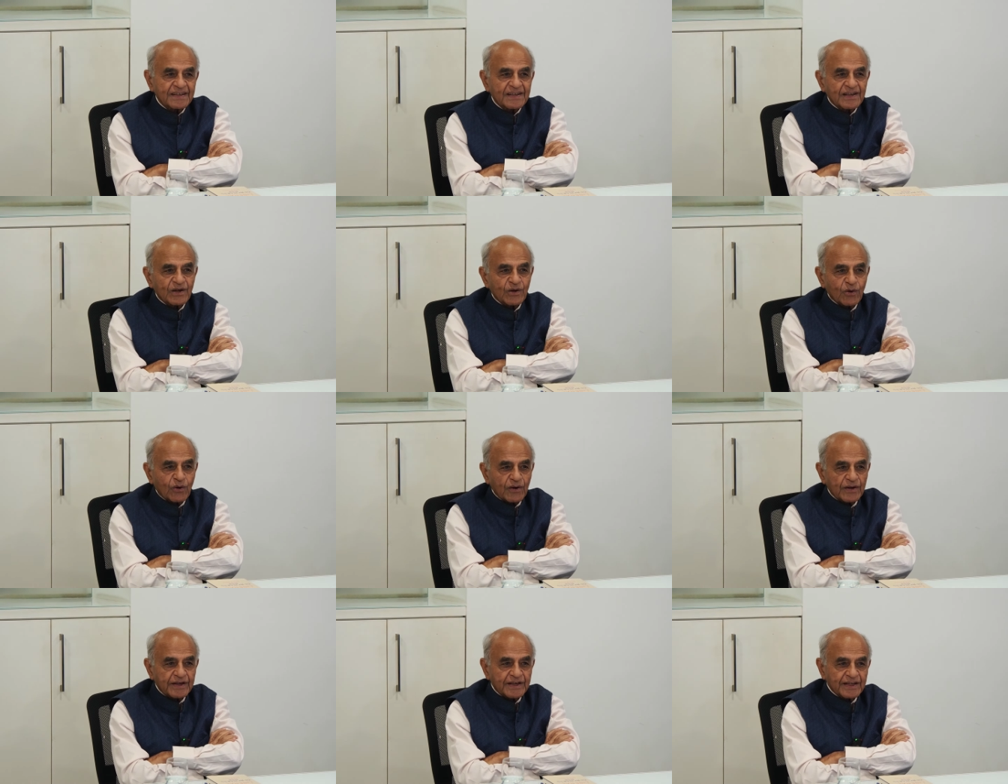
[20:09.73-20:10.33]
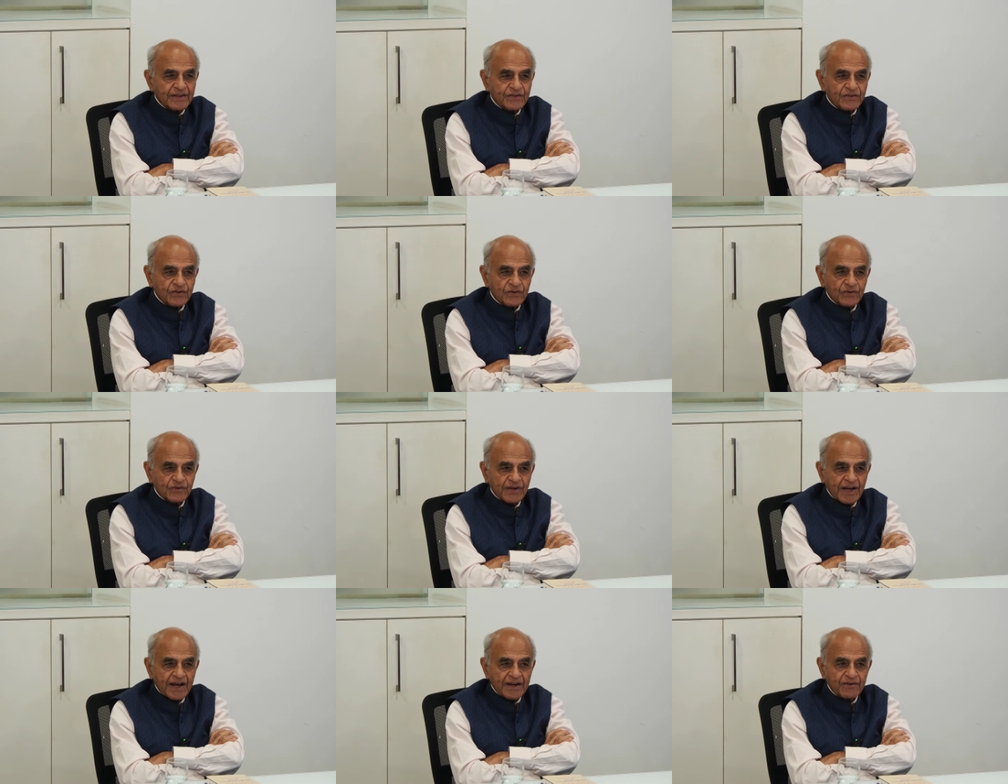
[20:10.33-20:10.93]
Lloyd and
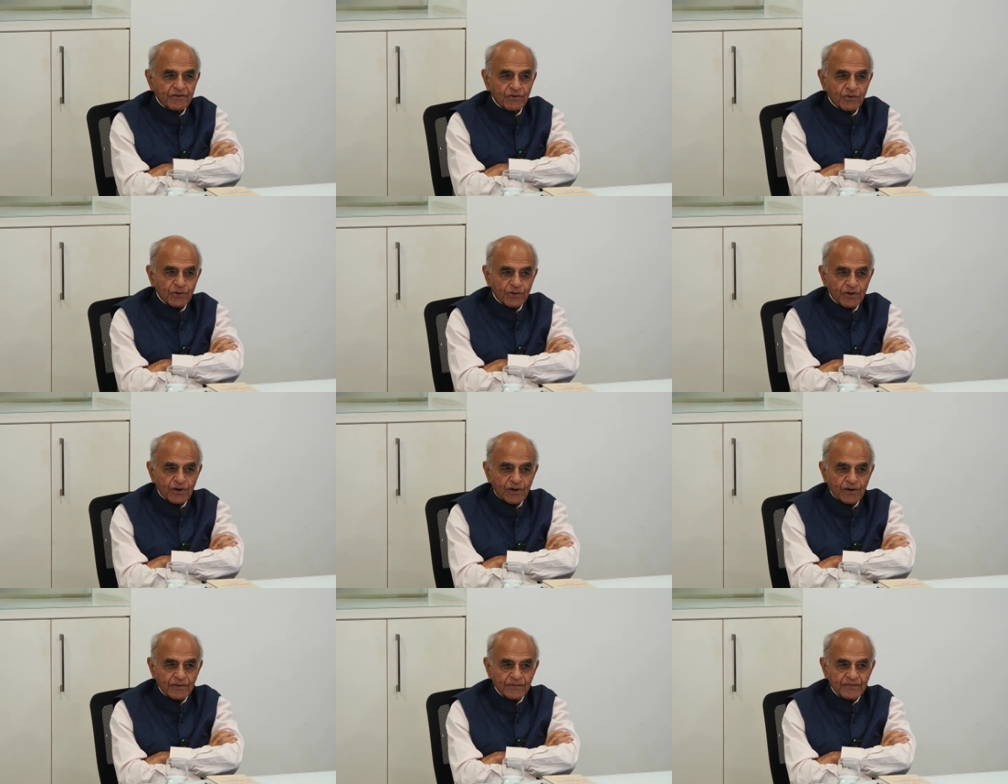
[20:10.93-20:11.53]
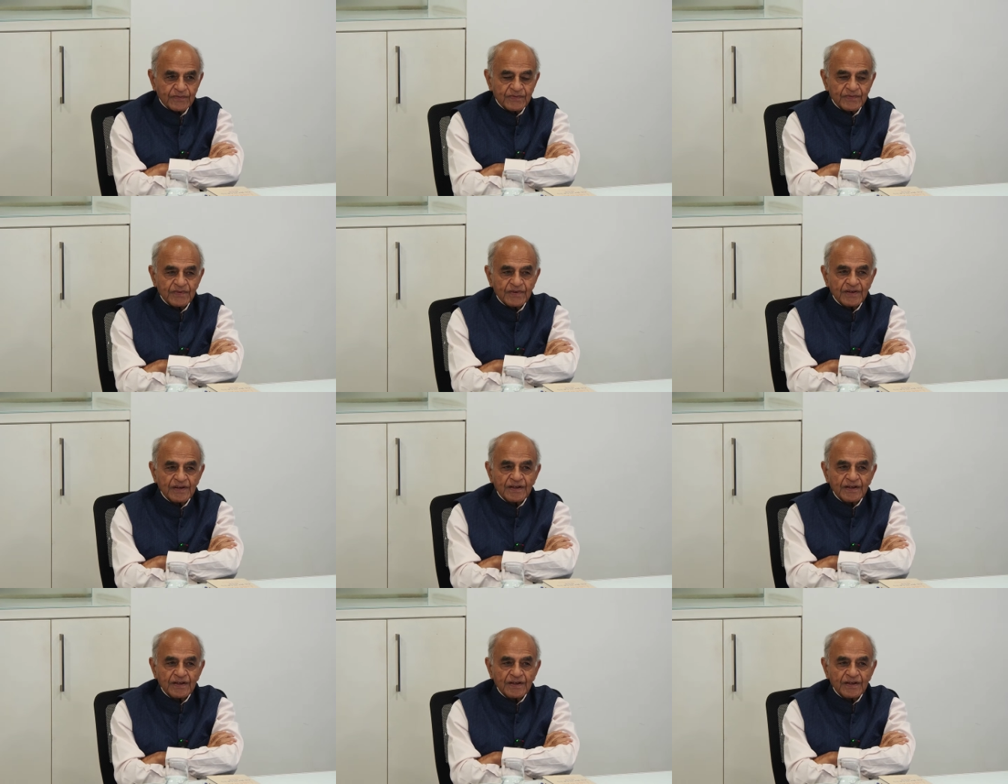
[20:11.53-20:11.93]
Suzanne Rudolph,